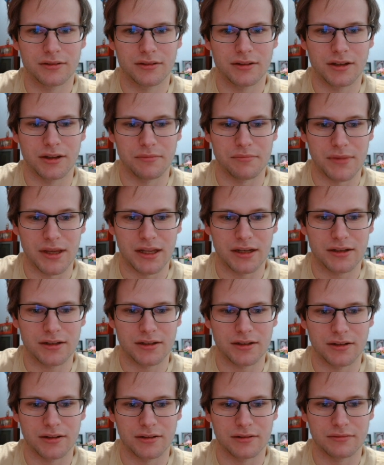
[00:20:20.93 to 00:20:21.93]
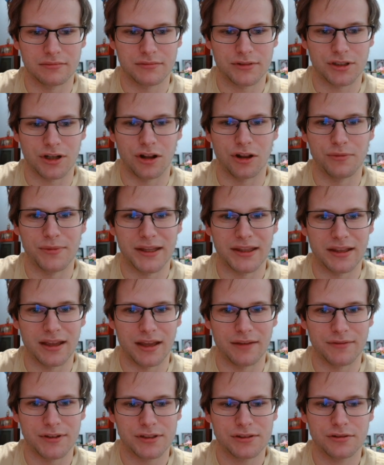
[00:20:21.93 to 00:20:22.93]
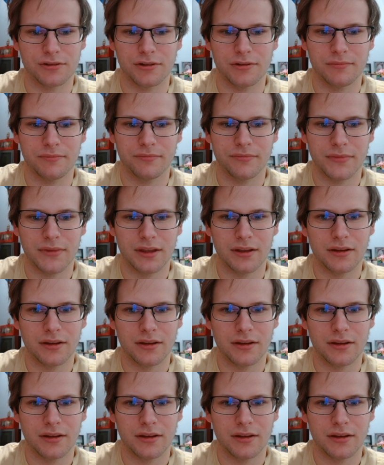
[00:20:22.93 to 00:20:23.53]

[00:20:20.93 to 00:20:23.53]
commit to Solemning the Heavy Storm.